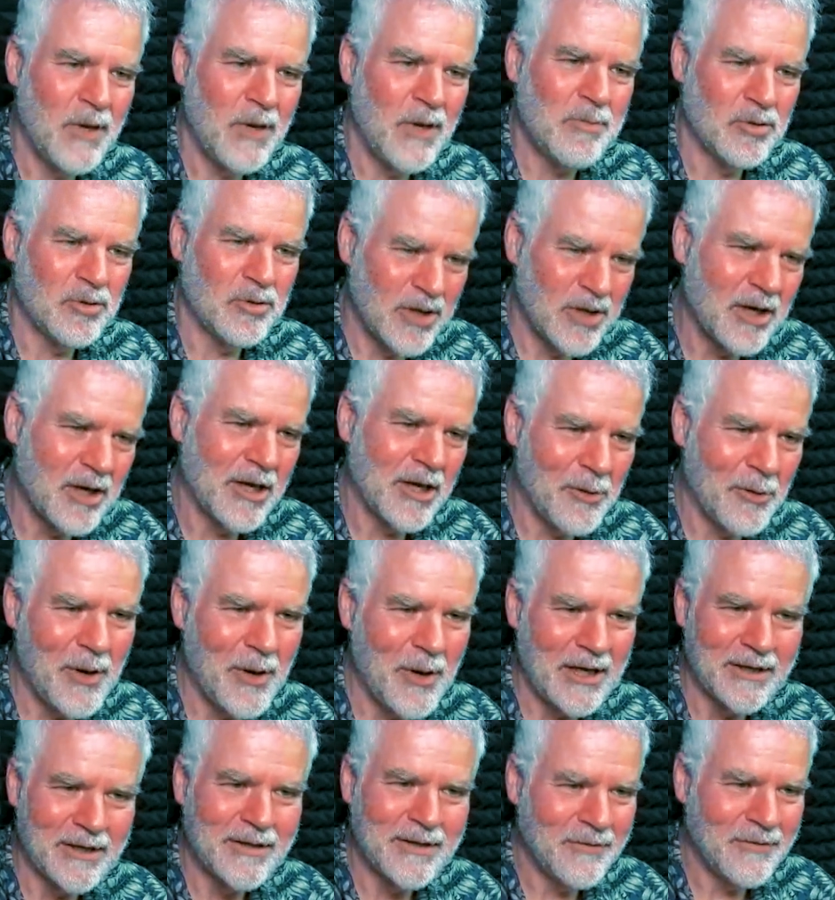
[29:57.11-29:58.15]
People don't go
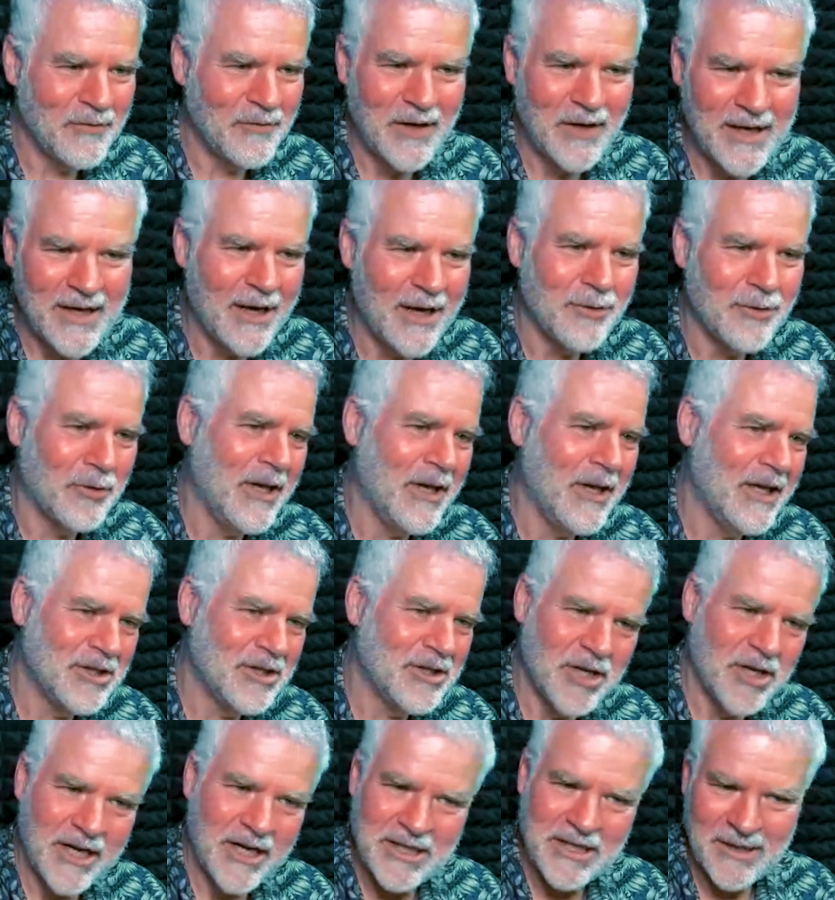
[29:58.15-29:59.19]
actively out there
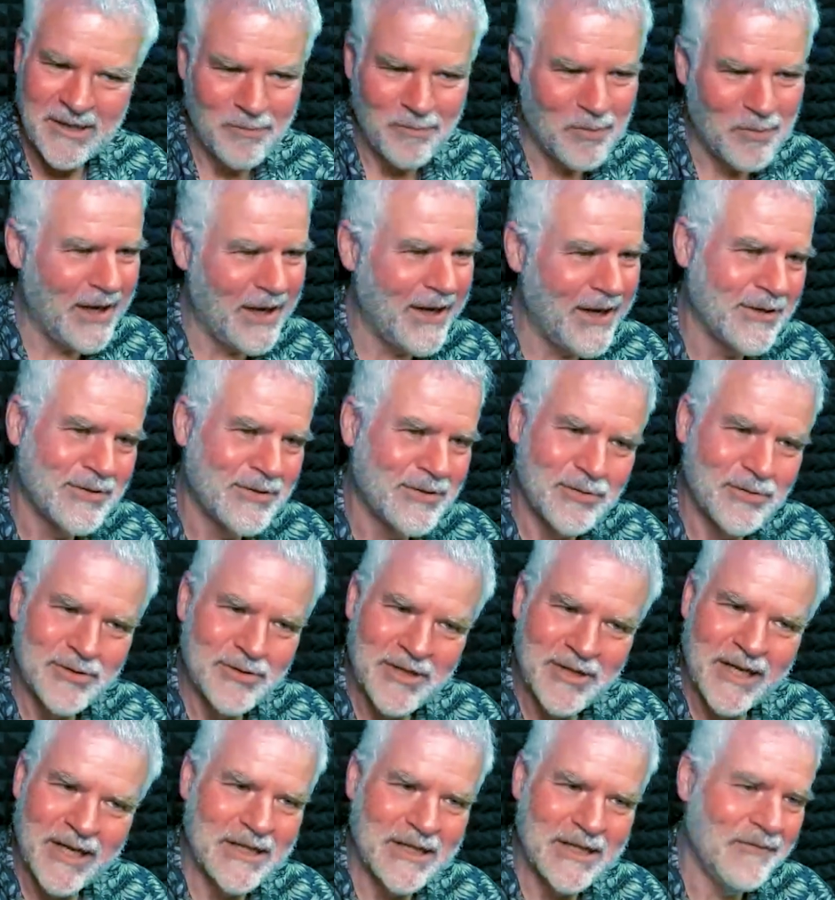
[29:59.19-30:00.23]
changing banks or
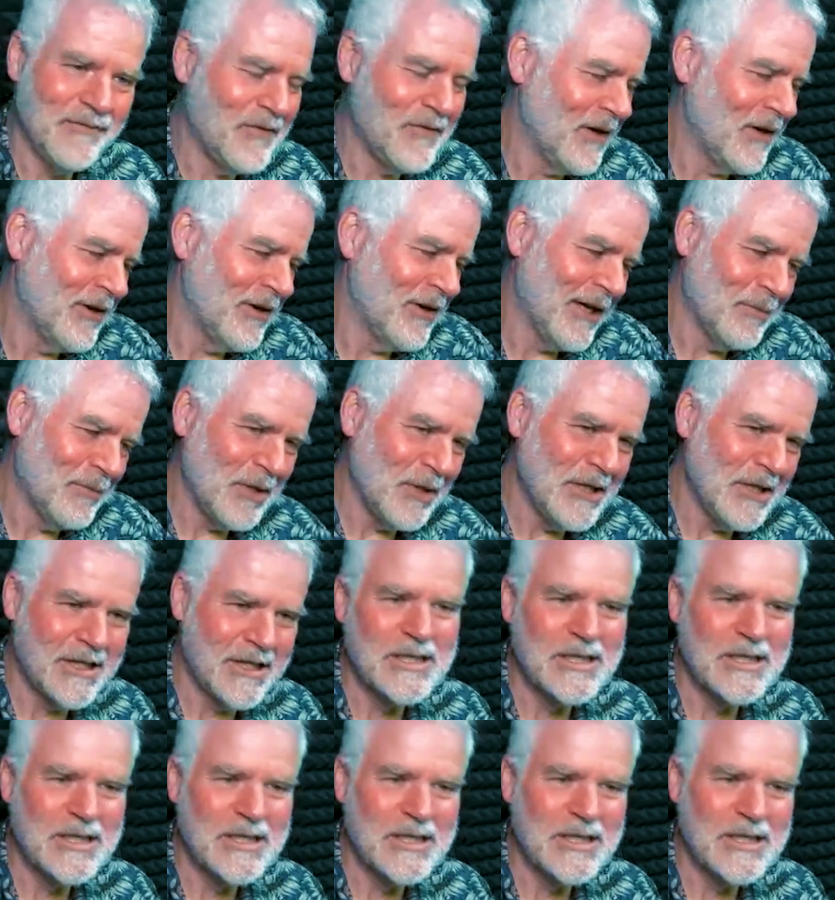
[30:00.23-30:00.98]
no. changing phone companies. We